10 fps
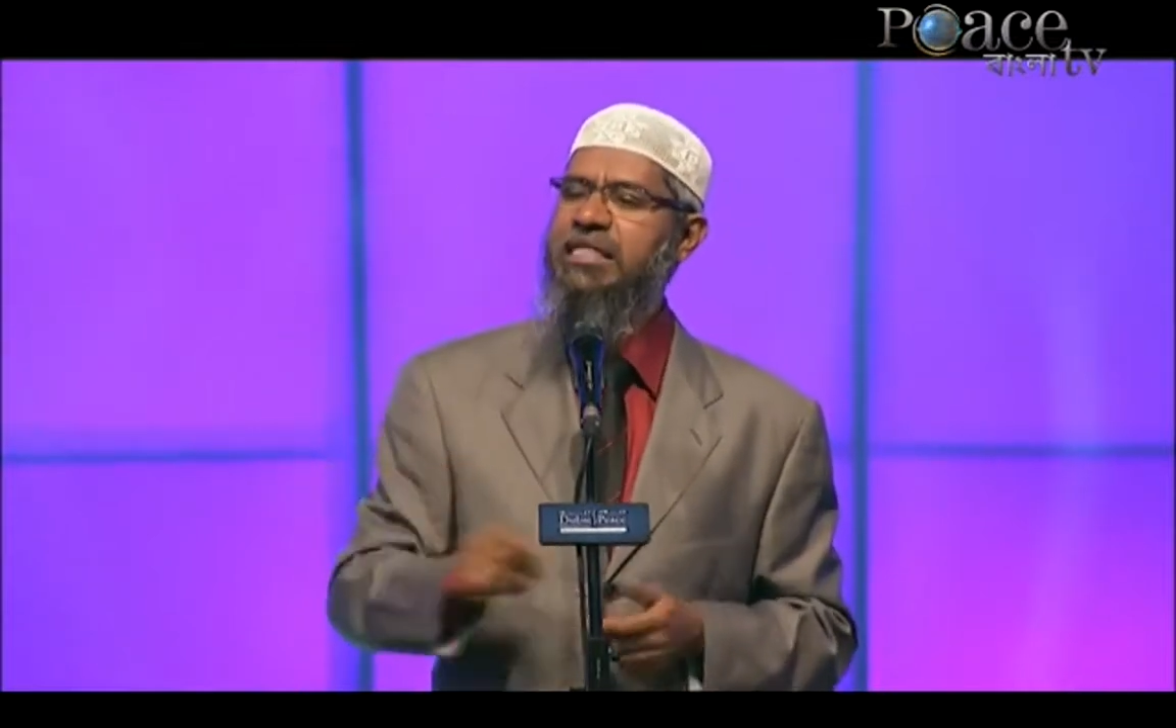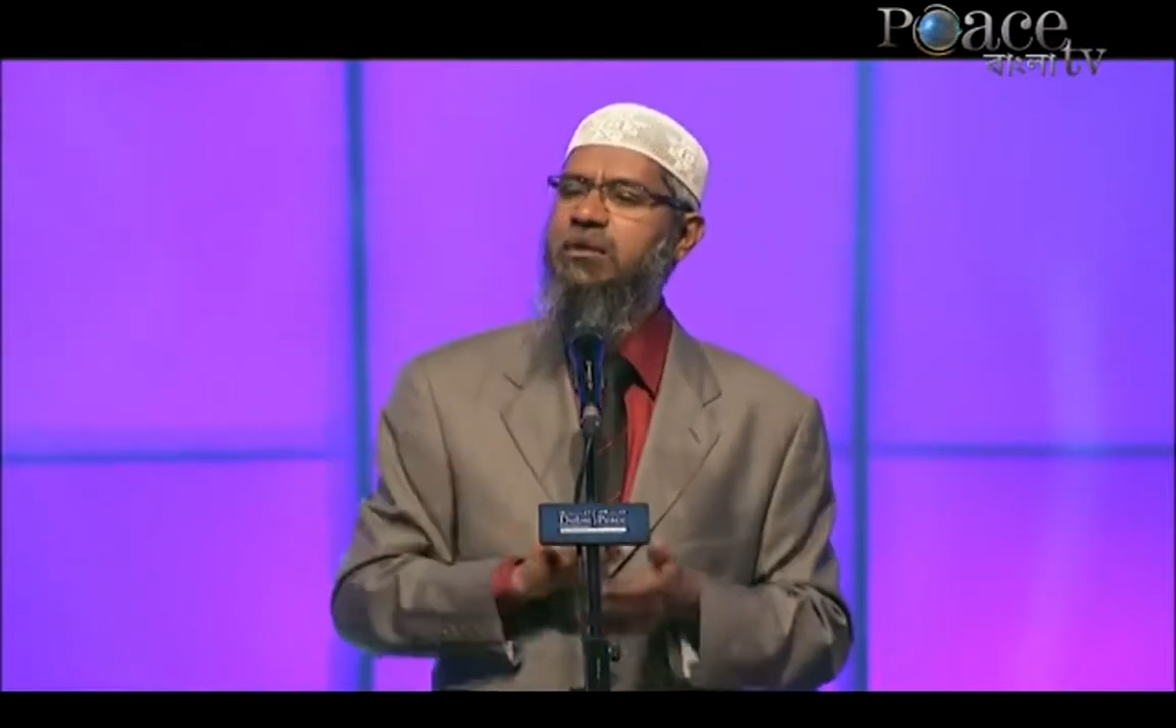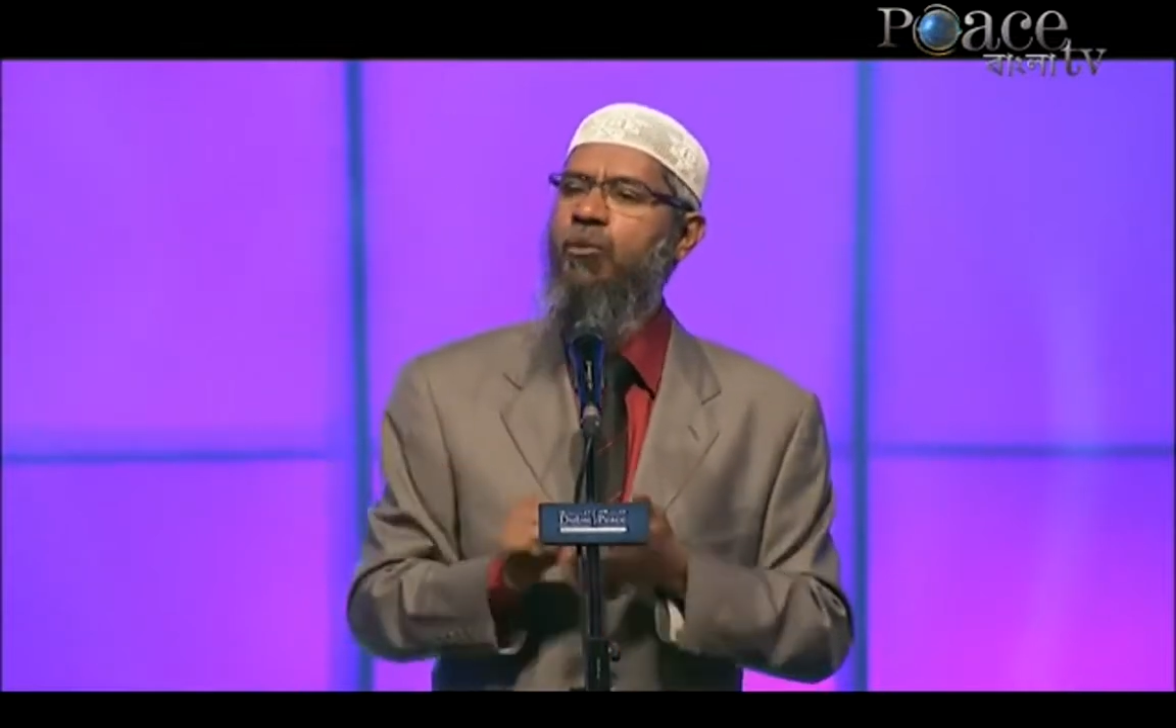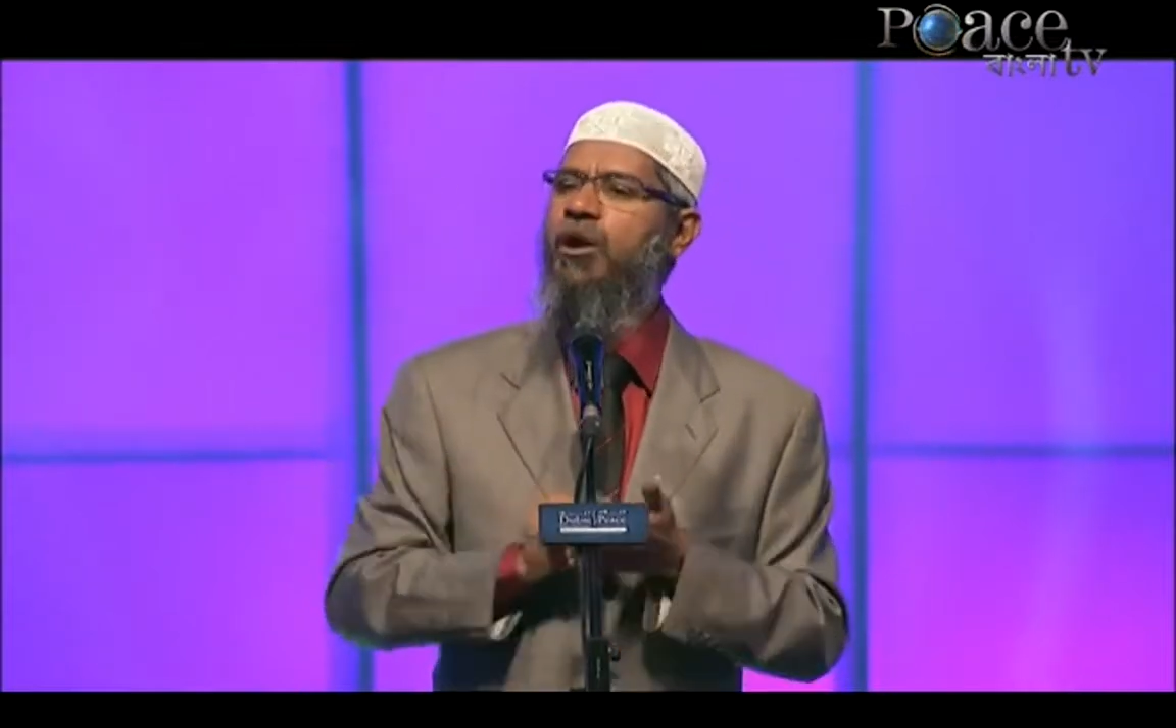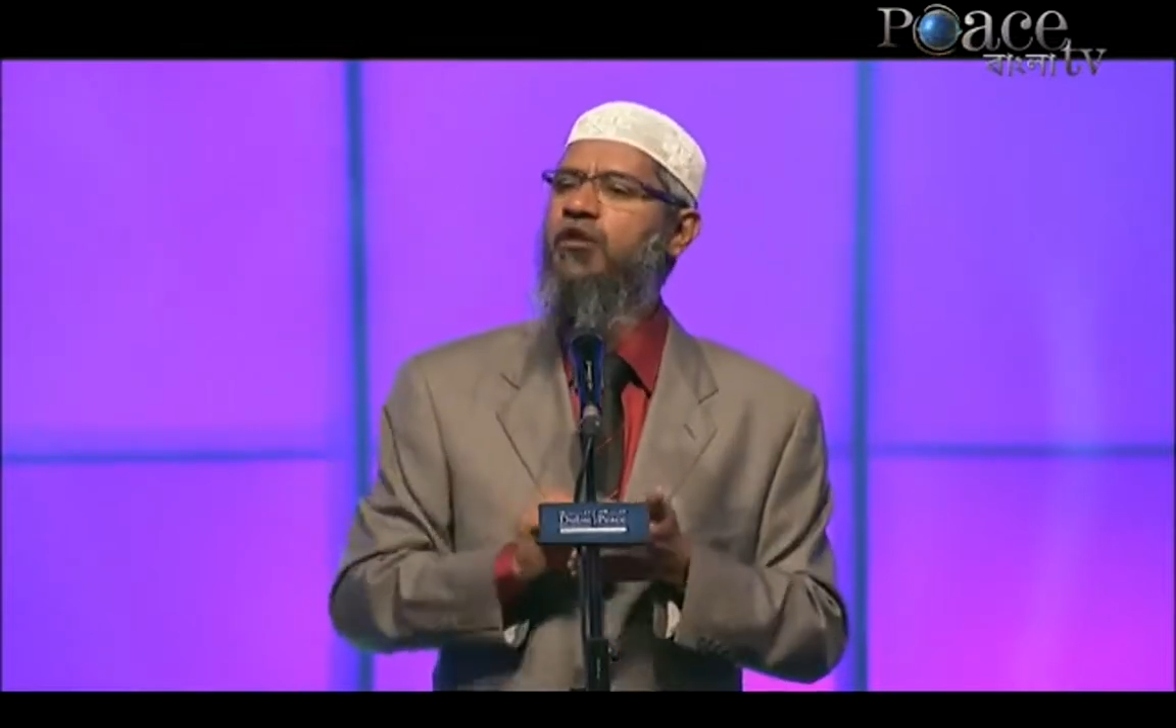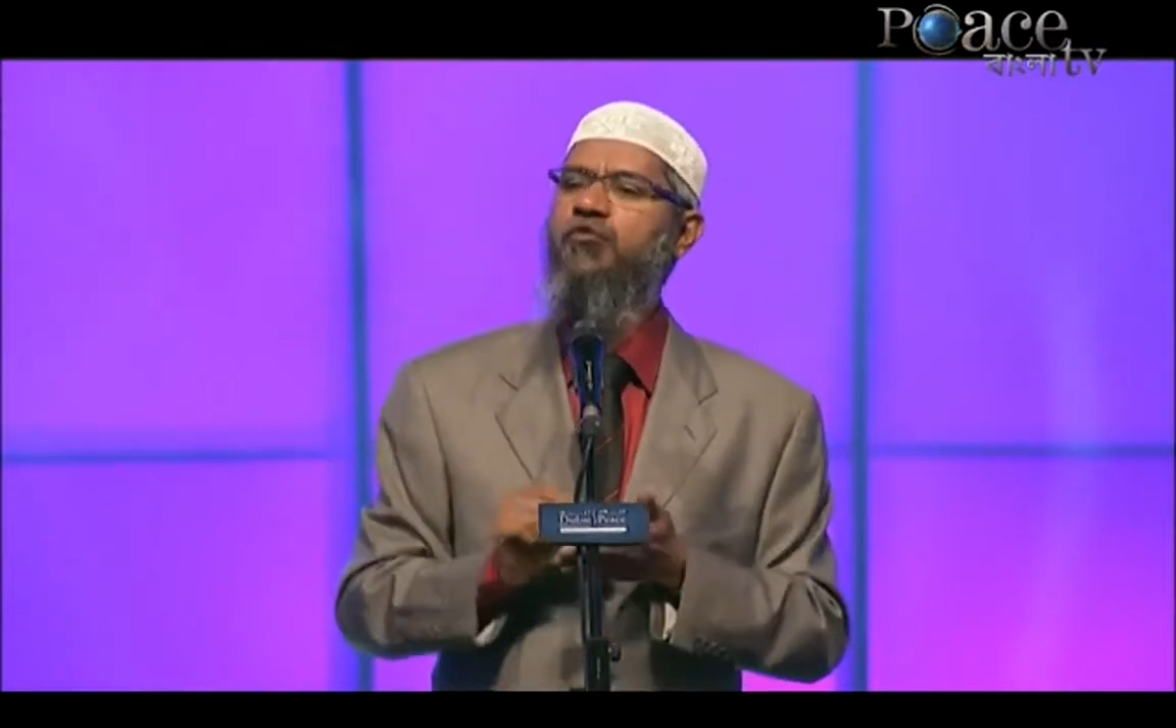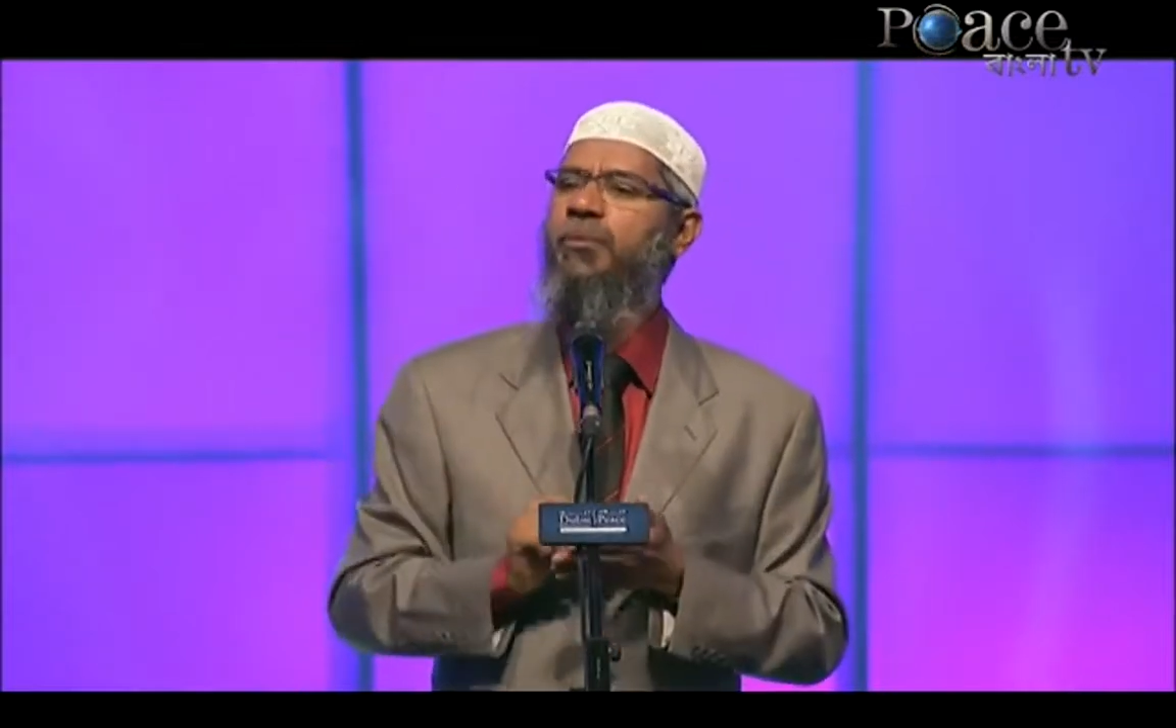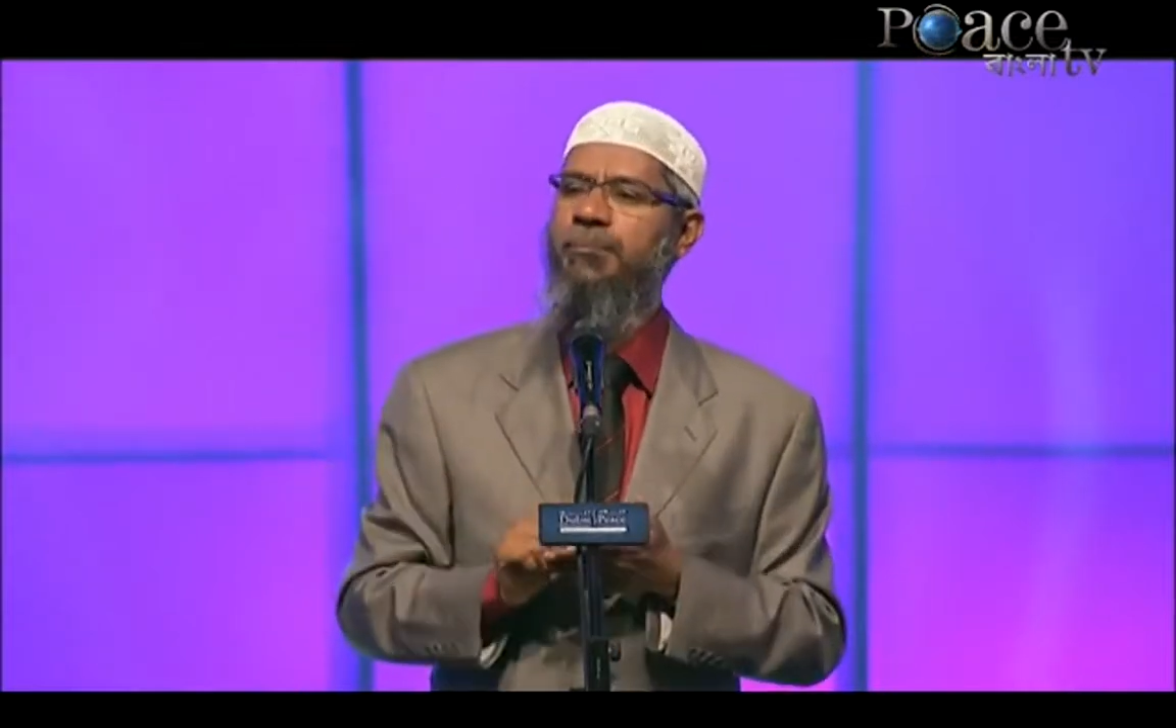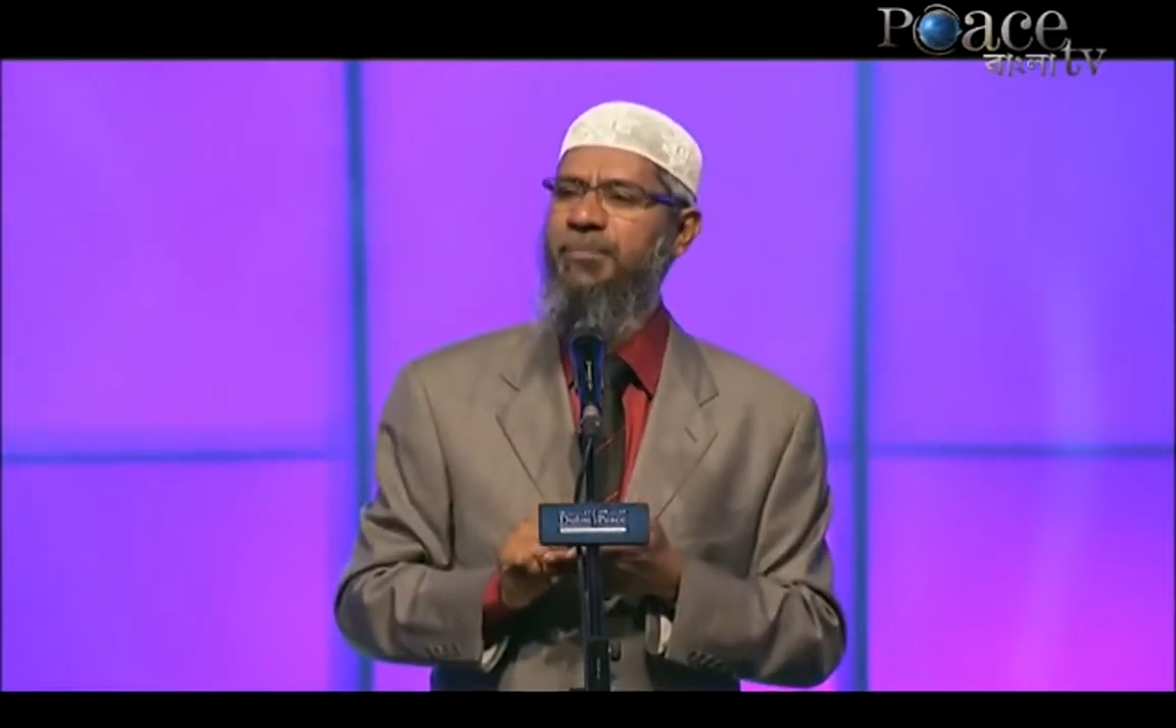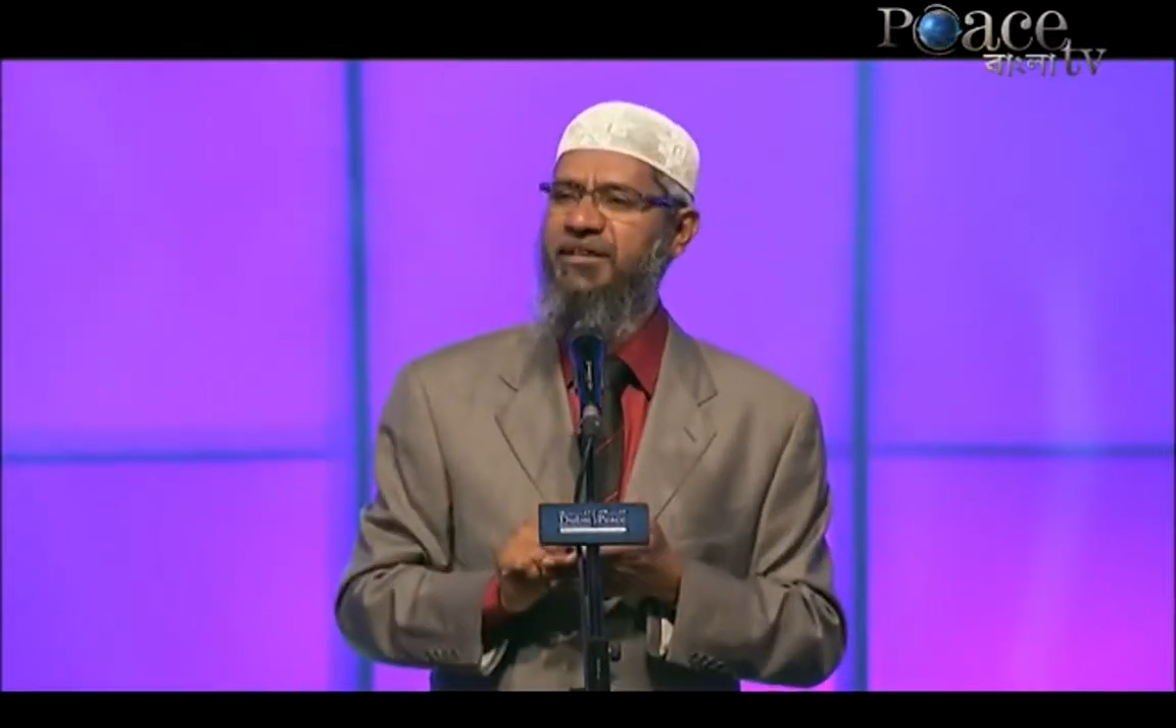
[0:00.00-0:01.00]
is the word of
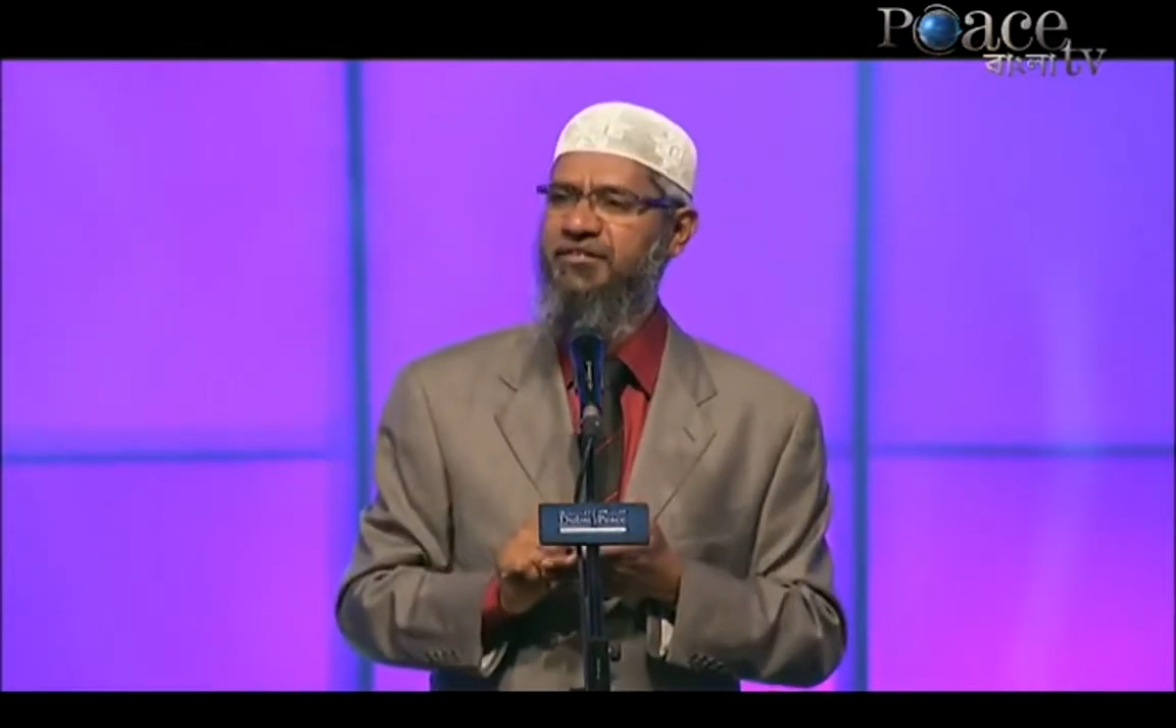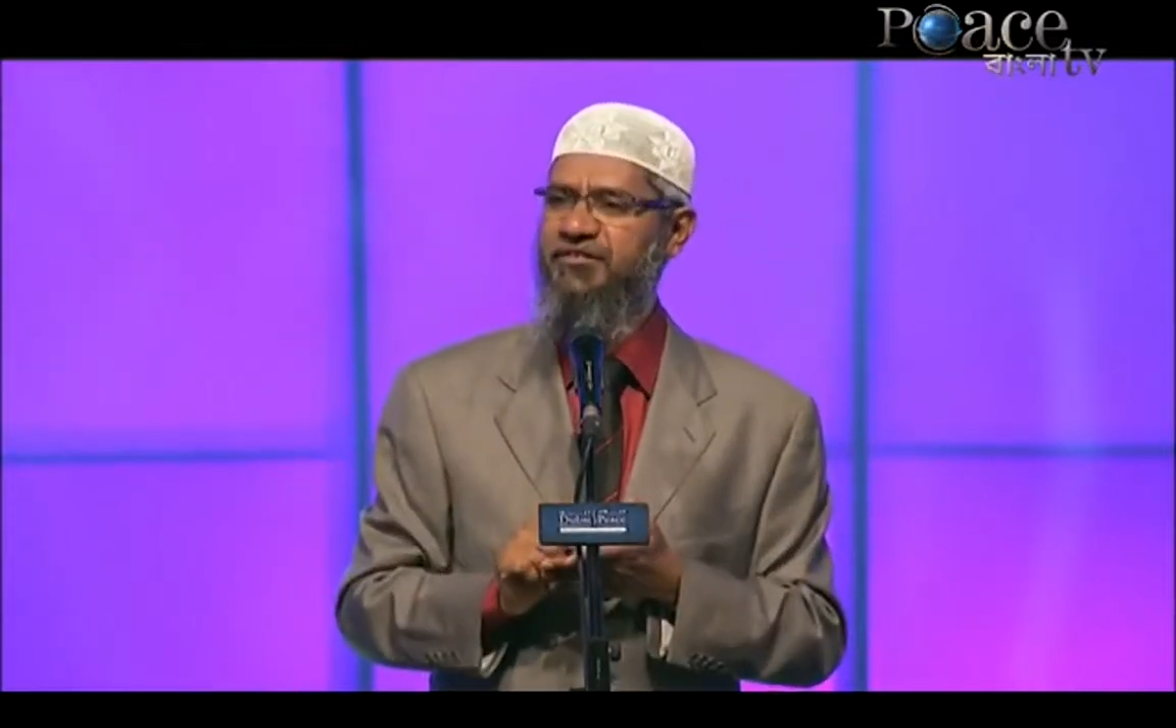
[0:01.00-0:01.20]
human